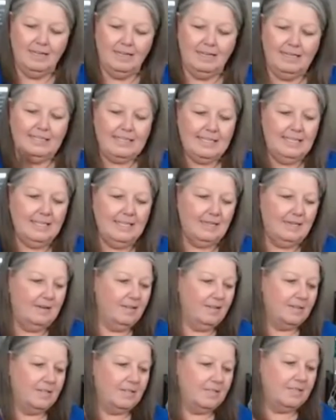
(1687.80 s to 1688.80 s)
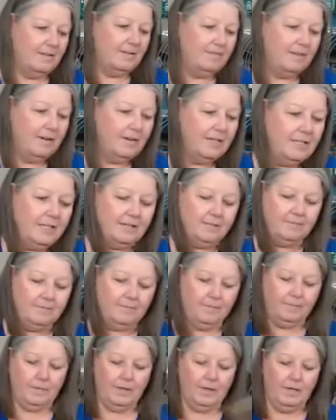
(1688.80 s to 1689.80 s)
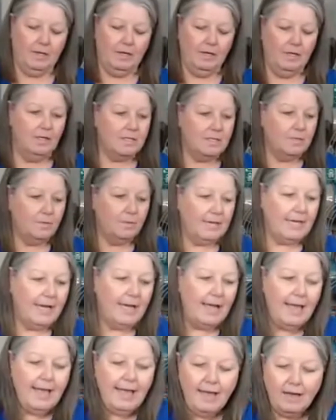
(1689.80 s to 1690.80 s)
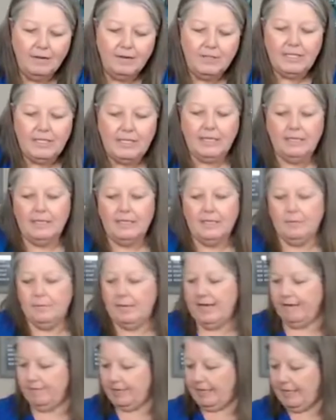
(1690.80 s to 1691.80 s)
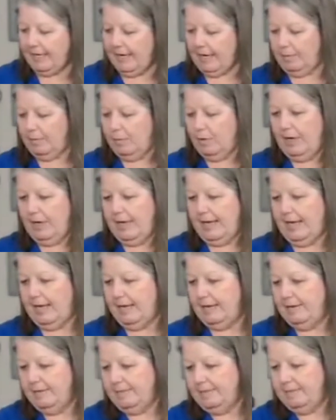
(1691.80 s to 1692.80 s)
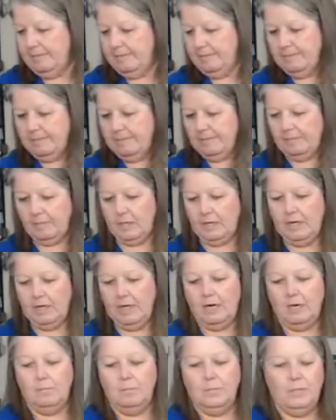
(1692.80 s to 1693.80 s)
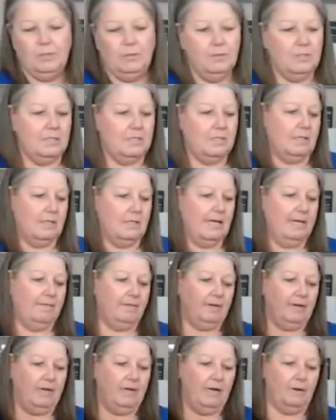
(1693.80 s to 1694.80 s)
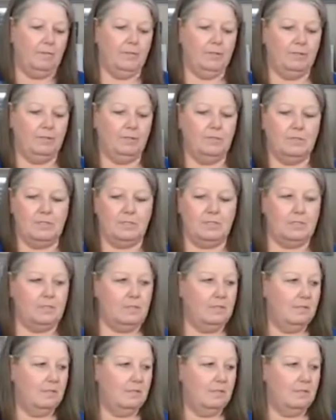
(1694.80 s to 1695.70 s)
Let's get our other stuff on here. So we got Howdy, and then we have our cowboy hat and our boots. Can't forget our boots.